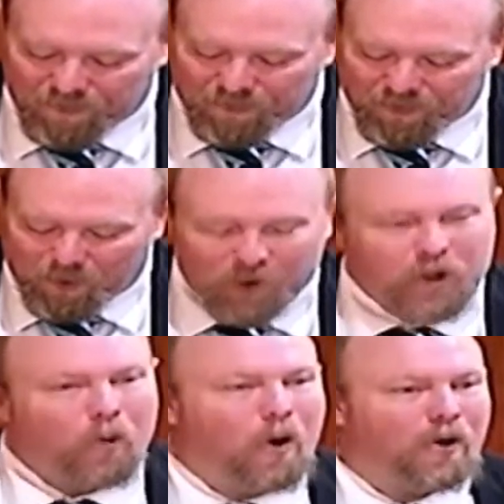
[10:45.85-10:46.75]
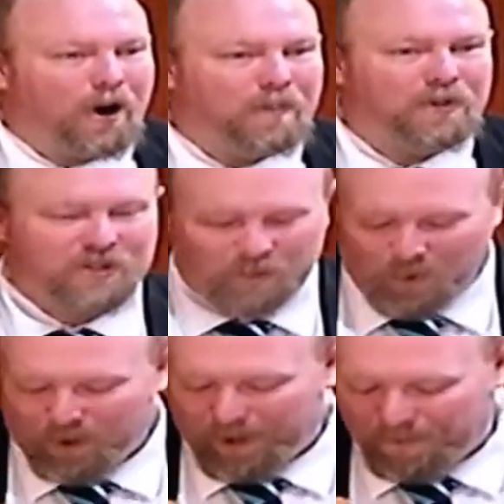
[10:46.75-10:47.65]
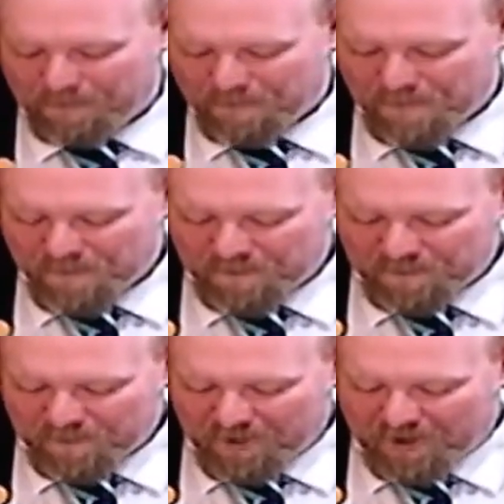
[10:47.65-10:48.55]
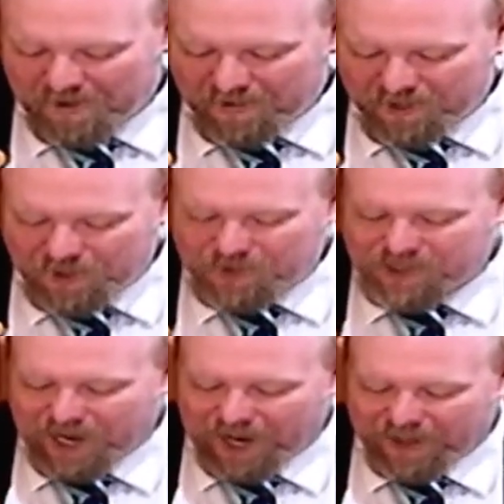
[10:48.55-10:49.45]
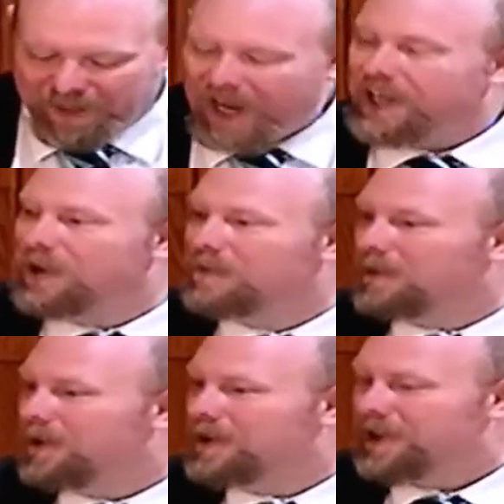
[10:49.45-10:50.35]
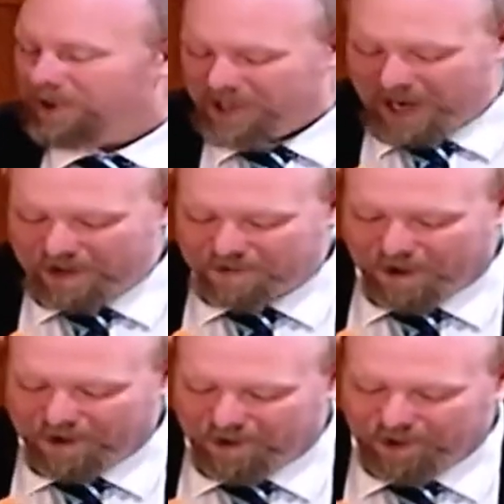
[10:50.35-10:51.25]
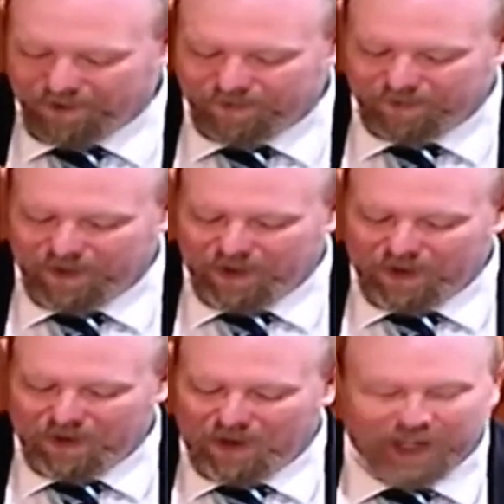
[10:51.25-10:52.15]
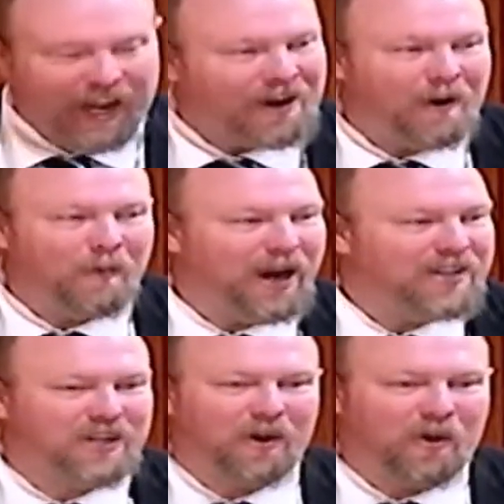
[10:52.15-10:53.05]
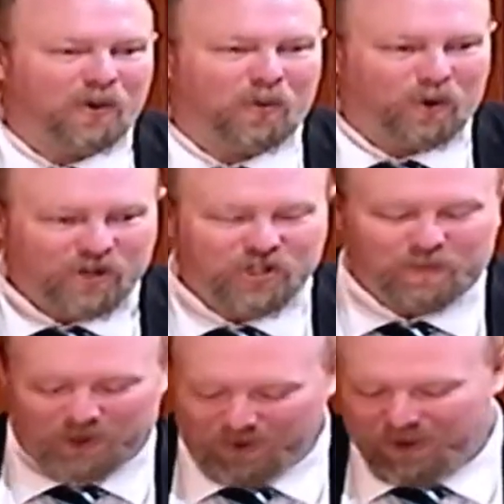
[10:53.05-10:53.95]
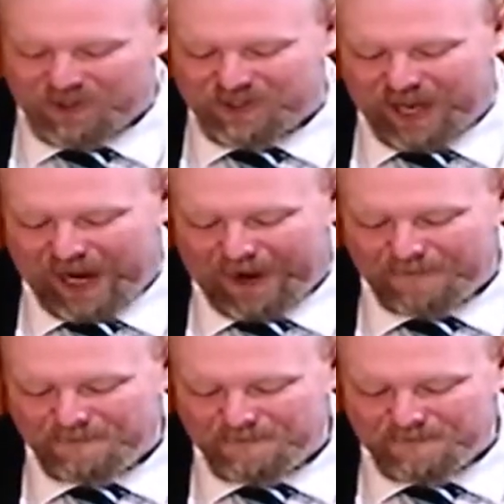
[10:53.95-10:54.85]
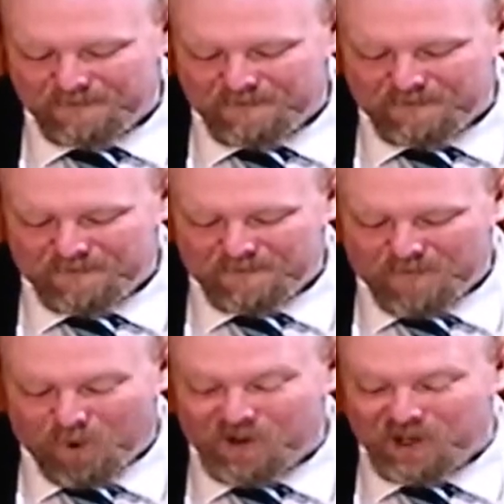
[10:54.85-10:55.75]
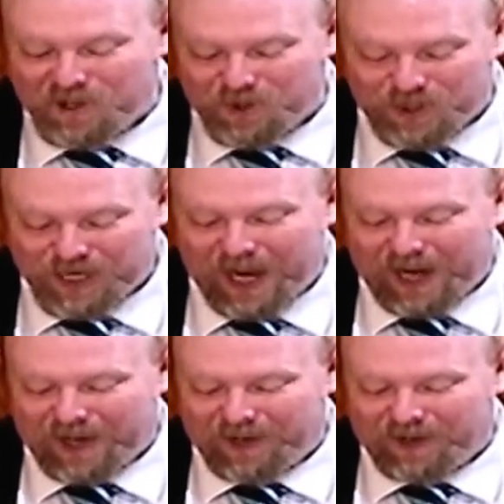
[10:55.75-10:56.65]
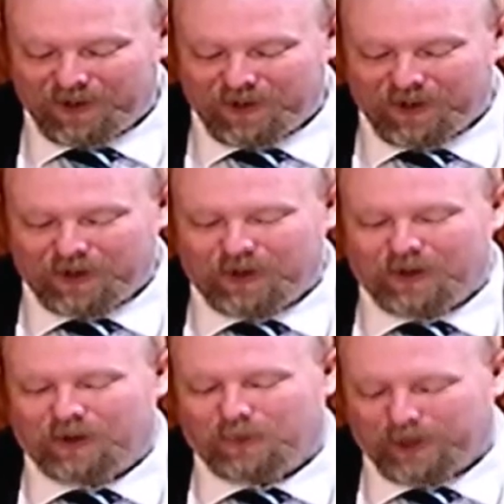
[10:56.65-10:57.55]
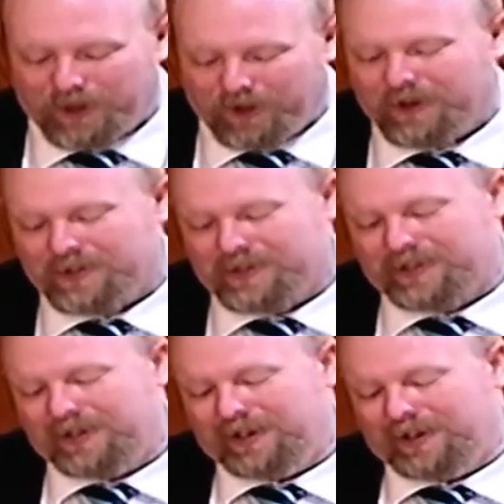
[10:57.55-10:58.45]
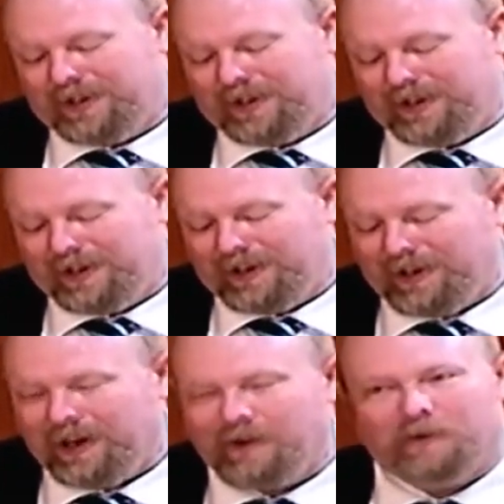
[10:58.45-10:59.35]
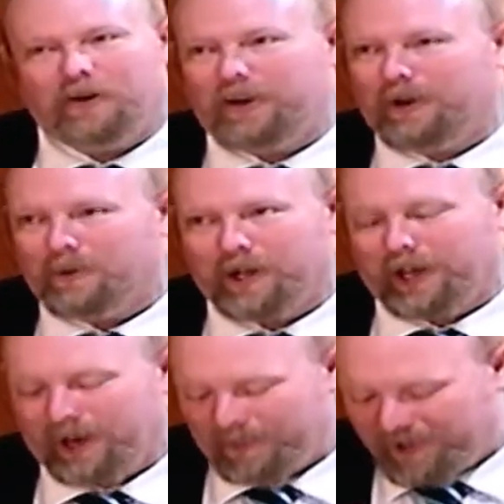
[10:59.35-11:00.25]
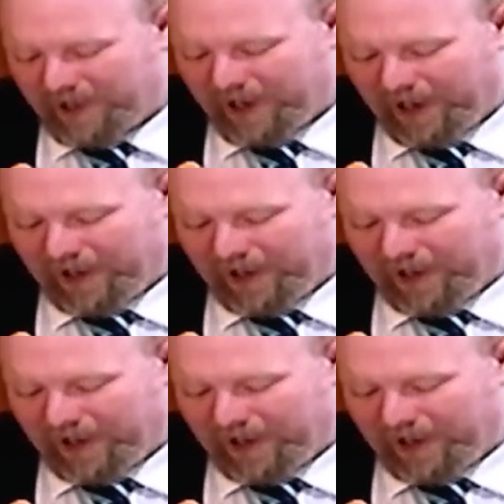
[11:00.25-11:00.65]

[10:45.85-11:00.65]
When you woke up this morning, did you say, "Thank you for another day, Father. I cannot wait to go and worship you this day"? Or did you say, "Oh my goodness, I really don't want to get up today.